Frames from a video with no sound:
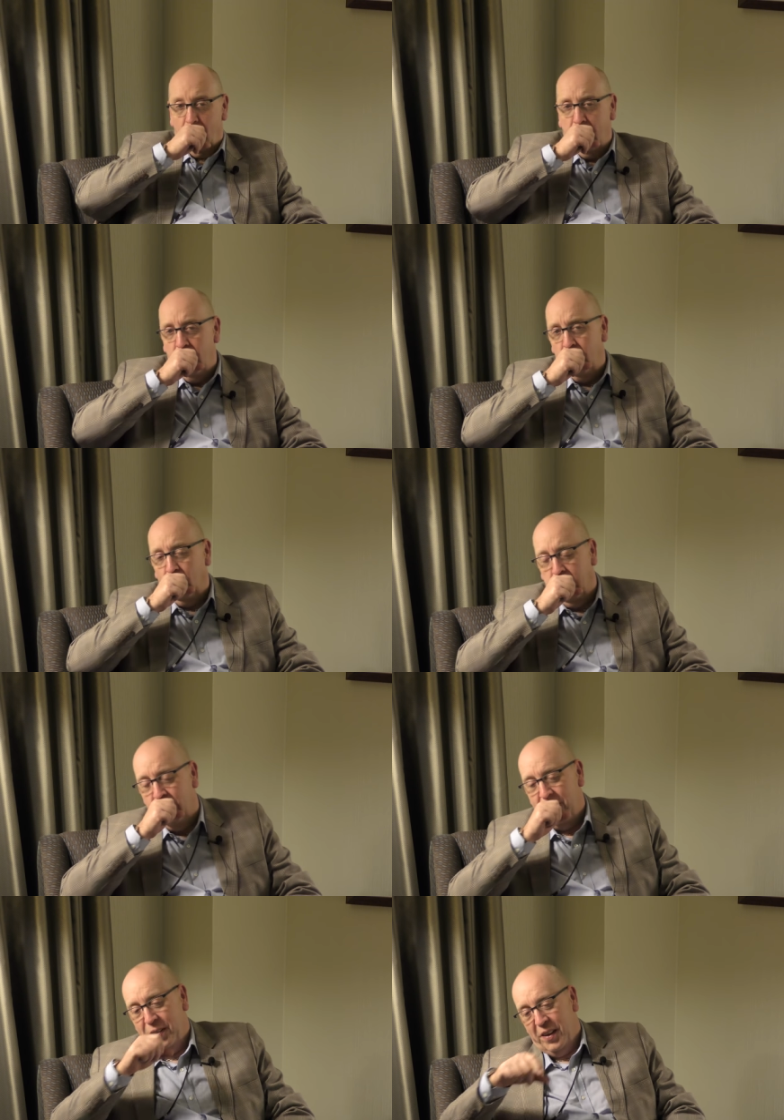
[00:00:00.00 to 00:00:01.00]

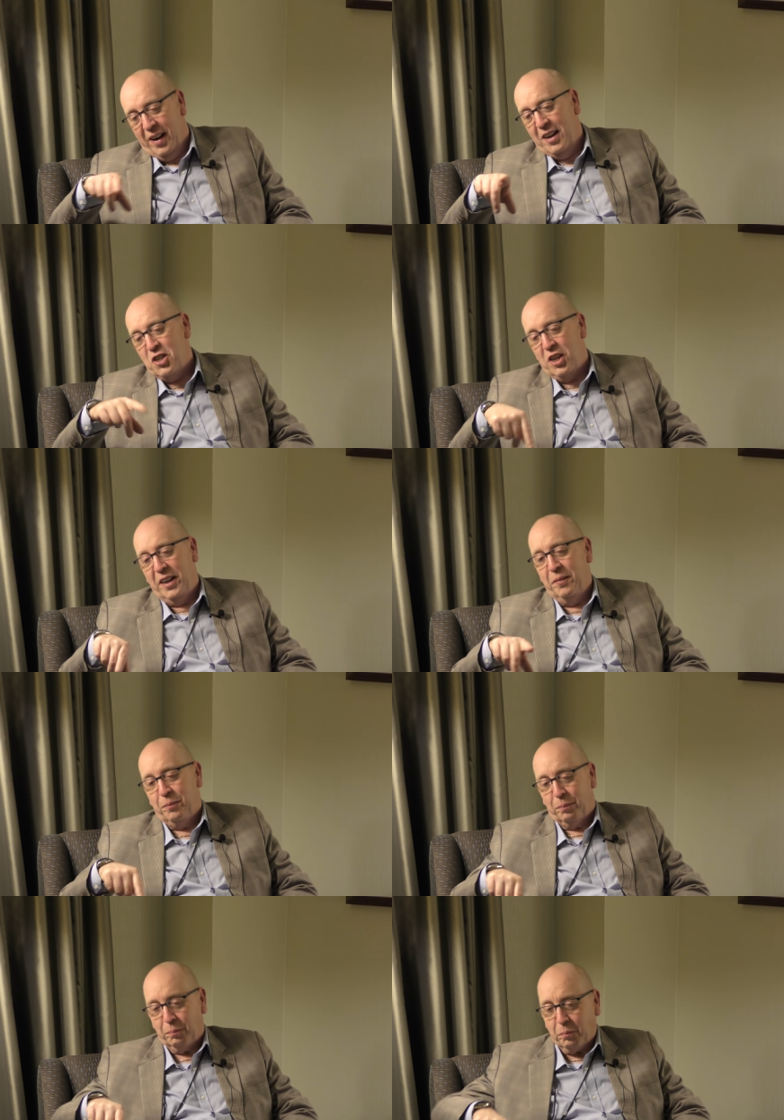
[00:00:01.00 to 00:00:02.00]
that actually
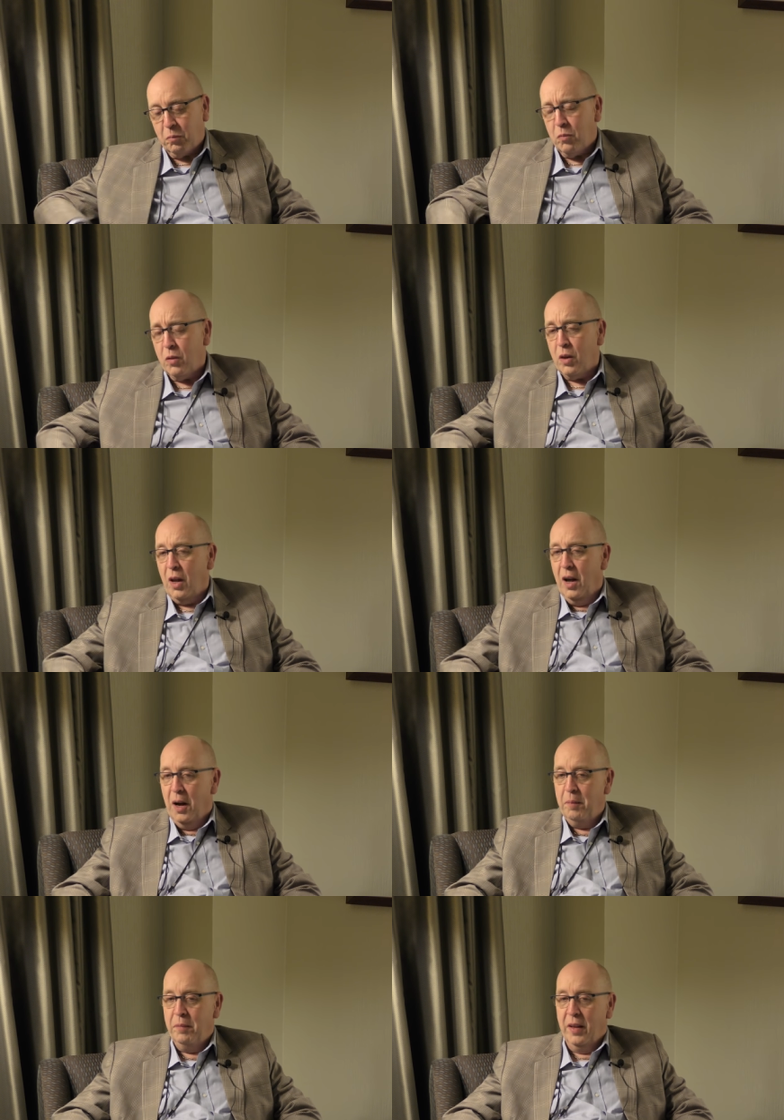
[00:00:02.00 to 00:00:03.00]

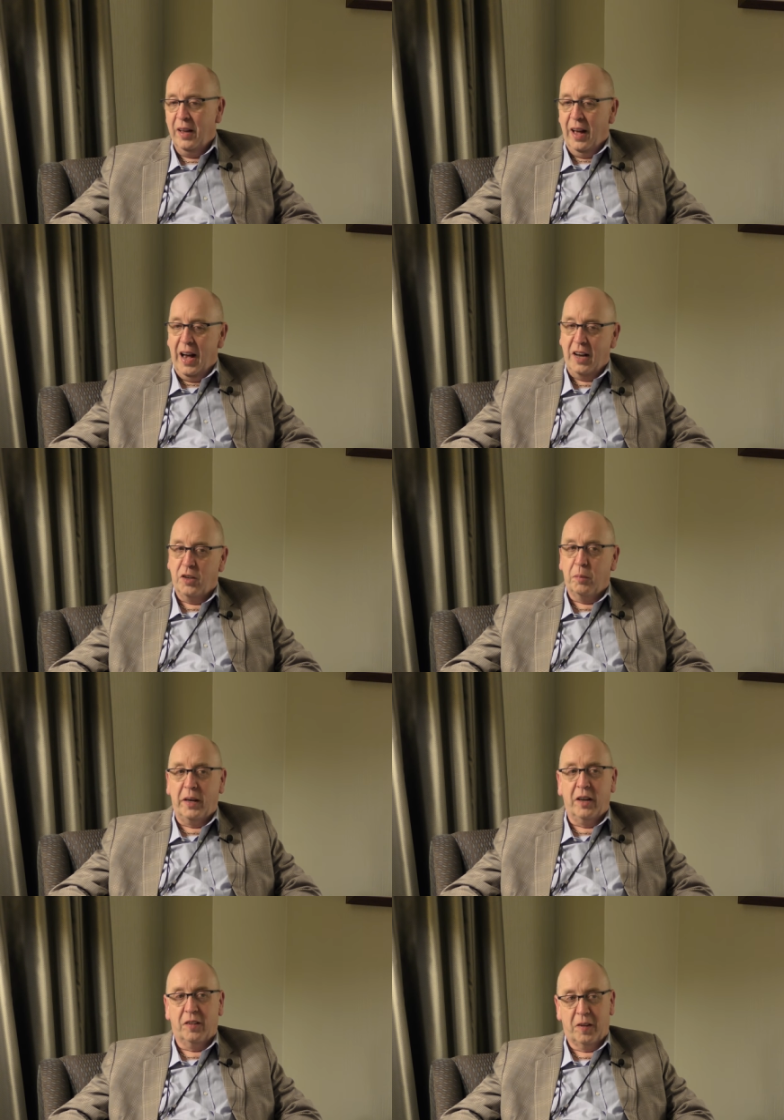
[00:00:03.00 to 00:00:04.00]
um, had to
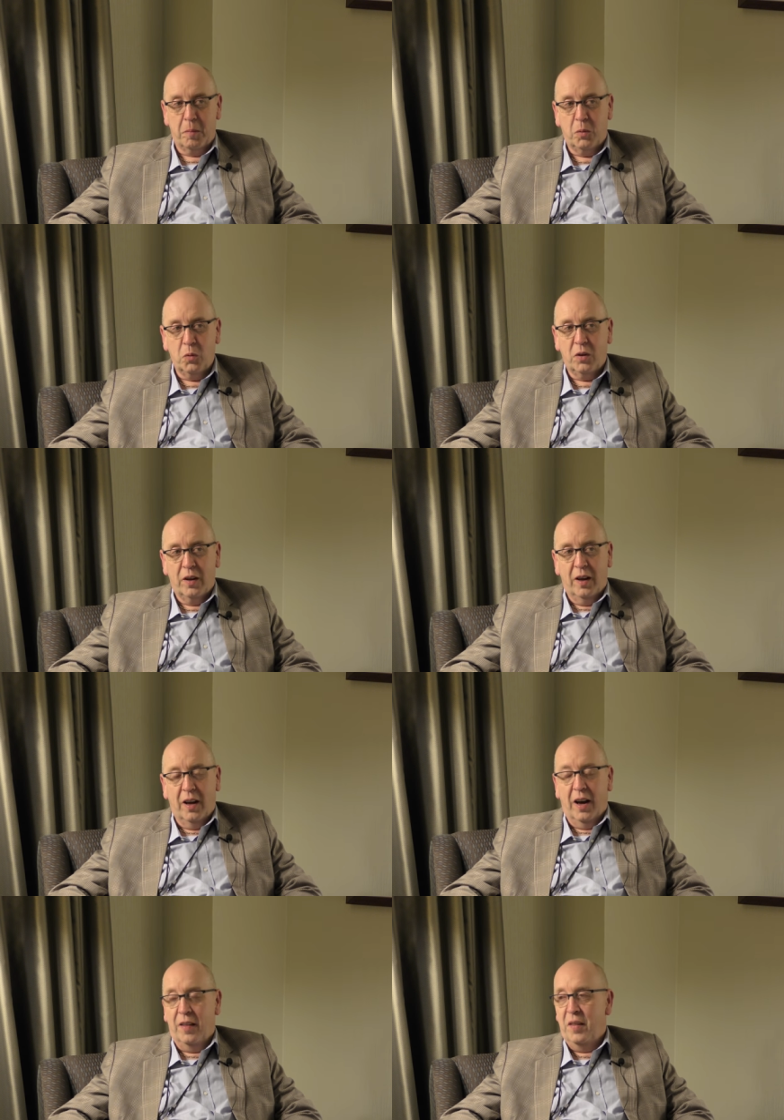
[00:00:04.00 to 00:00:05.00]
be assembled
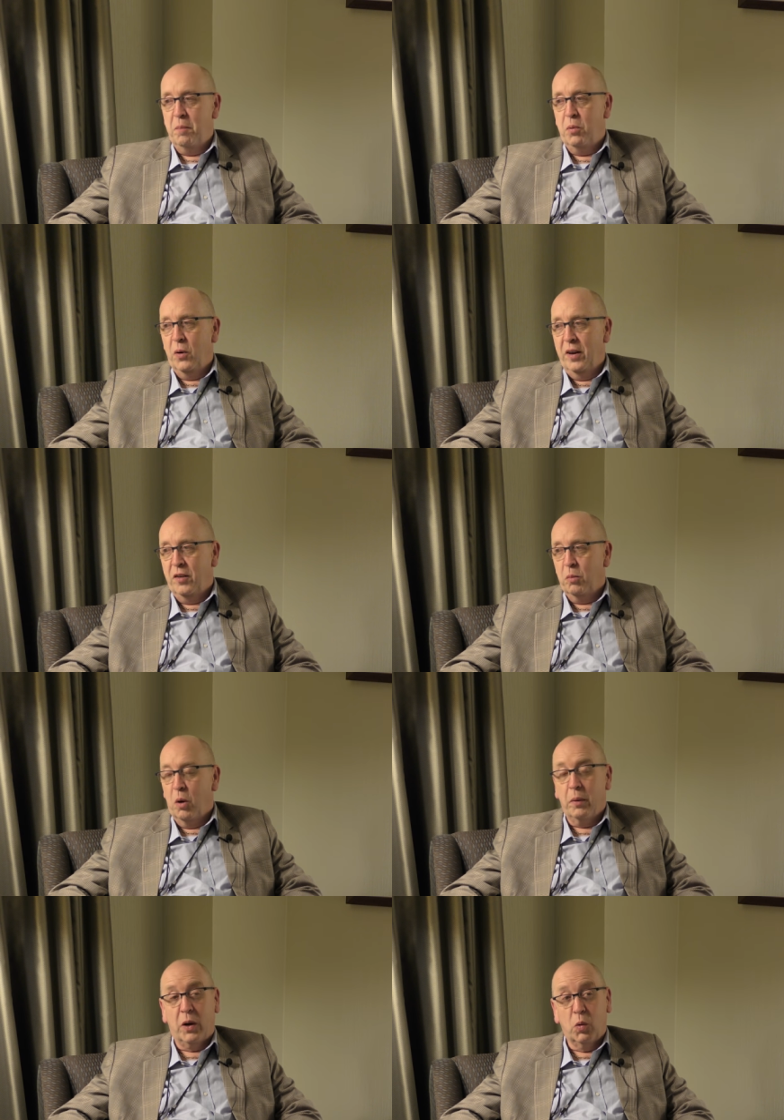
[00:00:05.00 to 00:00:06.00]
and then put into
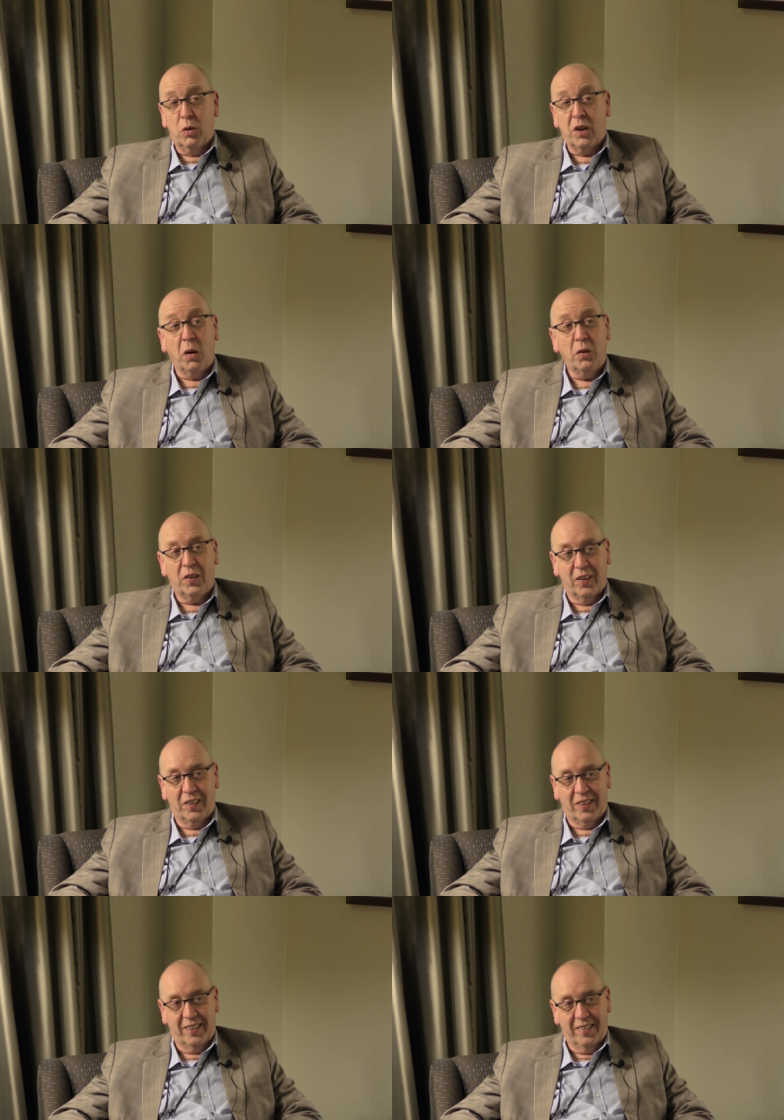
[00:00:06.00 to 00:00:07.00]
what we called
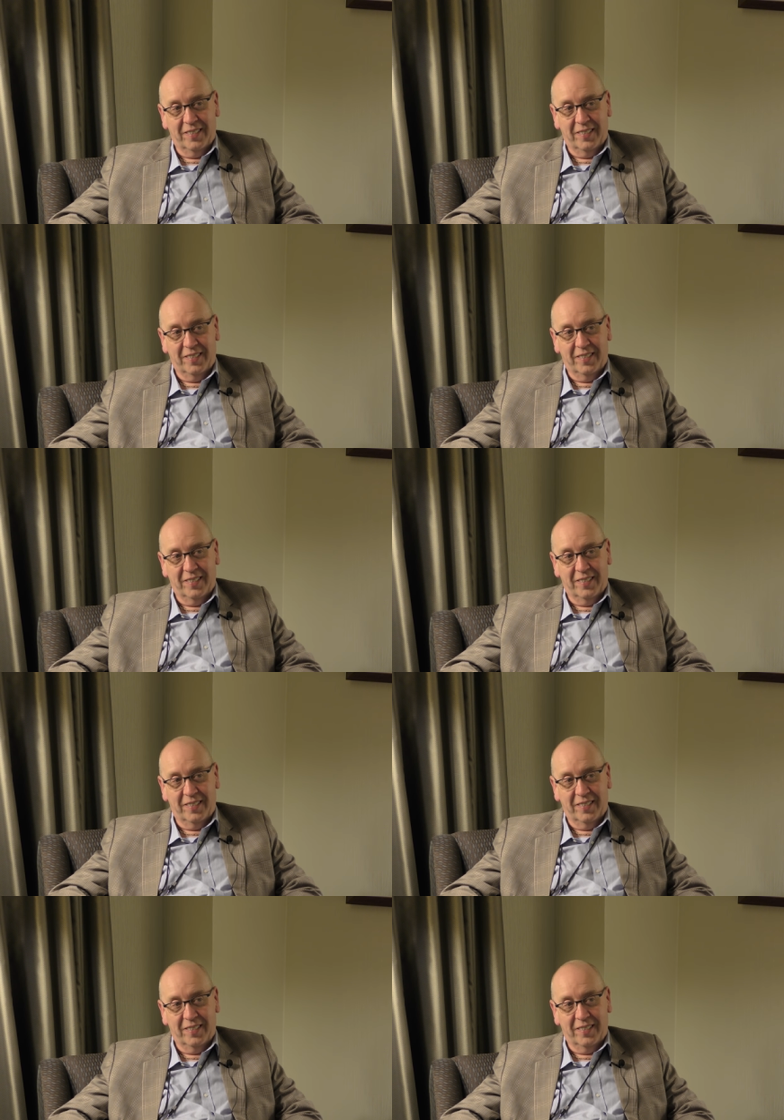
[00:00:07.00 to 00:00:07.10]
toasters.